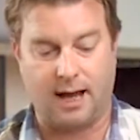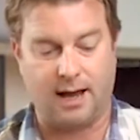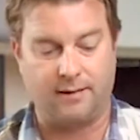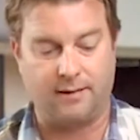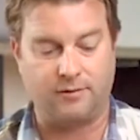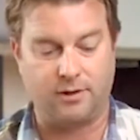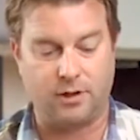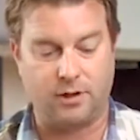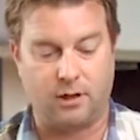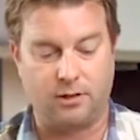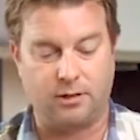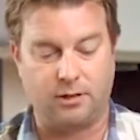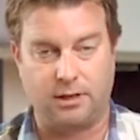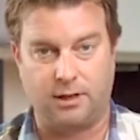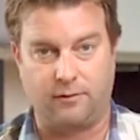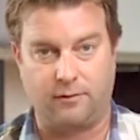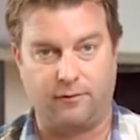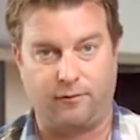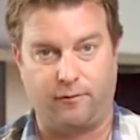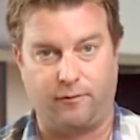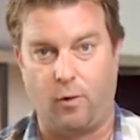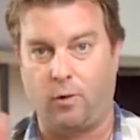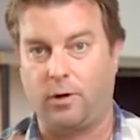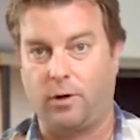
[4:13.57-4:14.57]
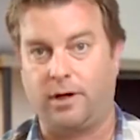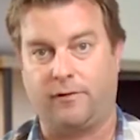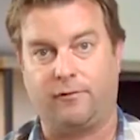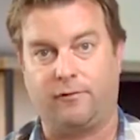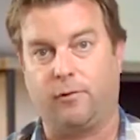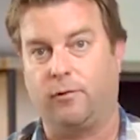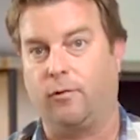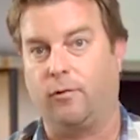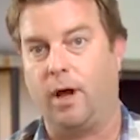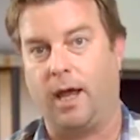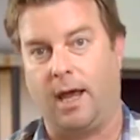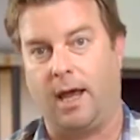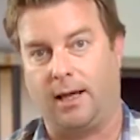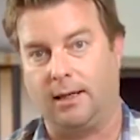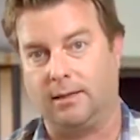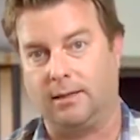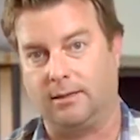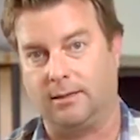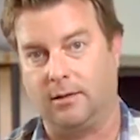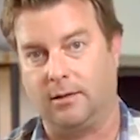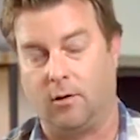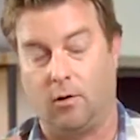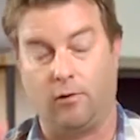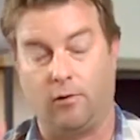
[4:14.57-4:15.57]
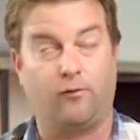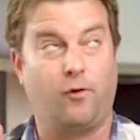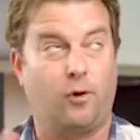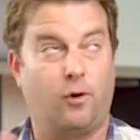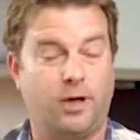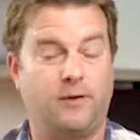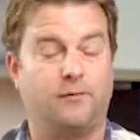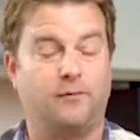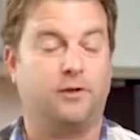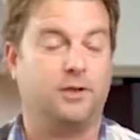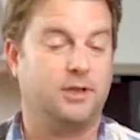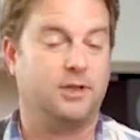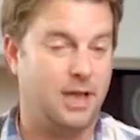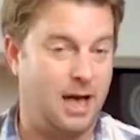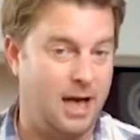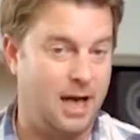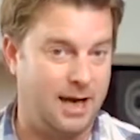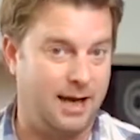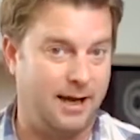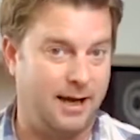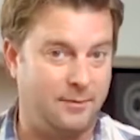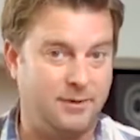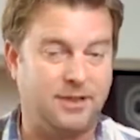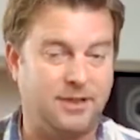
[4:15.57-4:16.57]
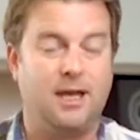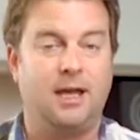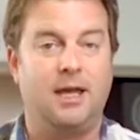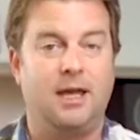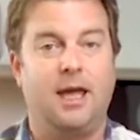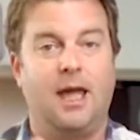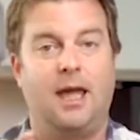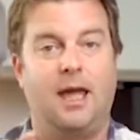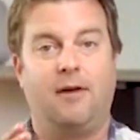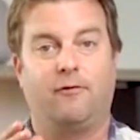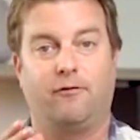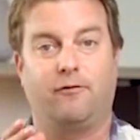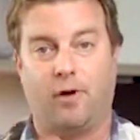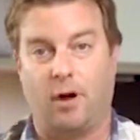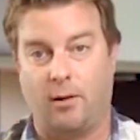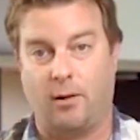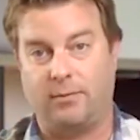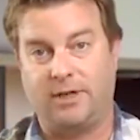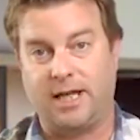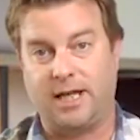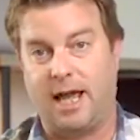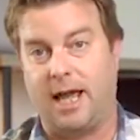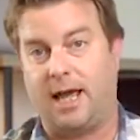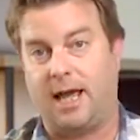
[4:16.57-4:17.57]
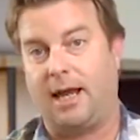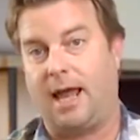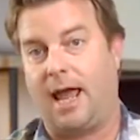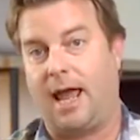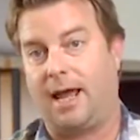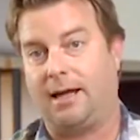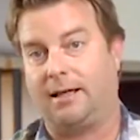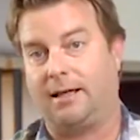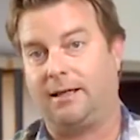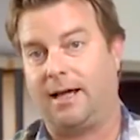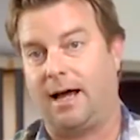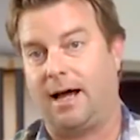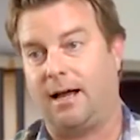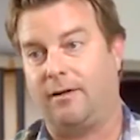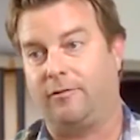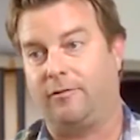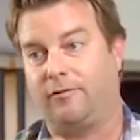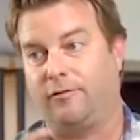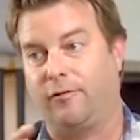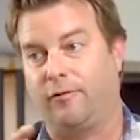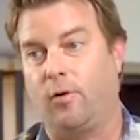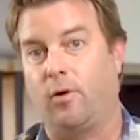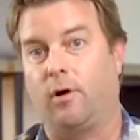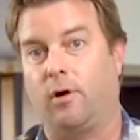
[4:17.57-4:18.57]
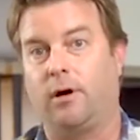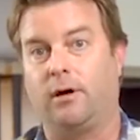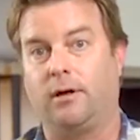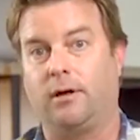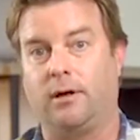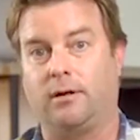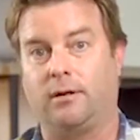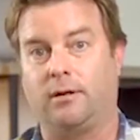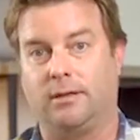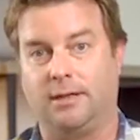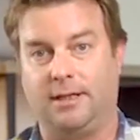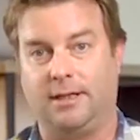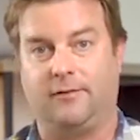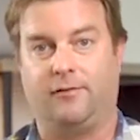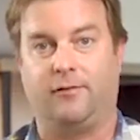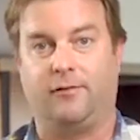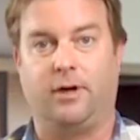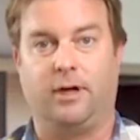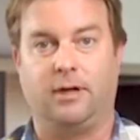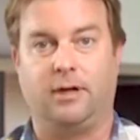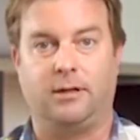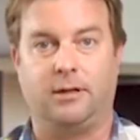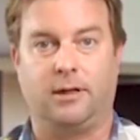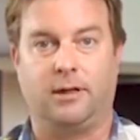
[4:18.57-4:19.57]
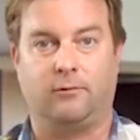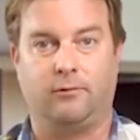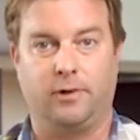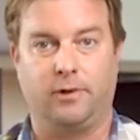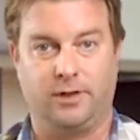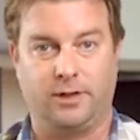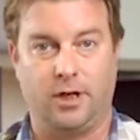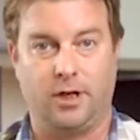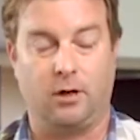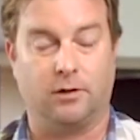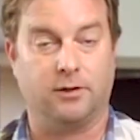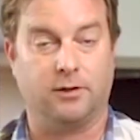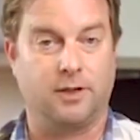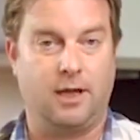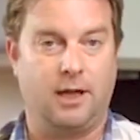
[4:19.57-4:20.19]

I've charged it 4 different ways, or 4 different times, from dead and gotten 4 different results.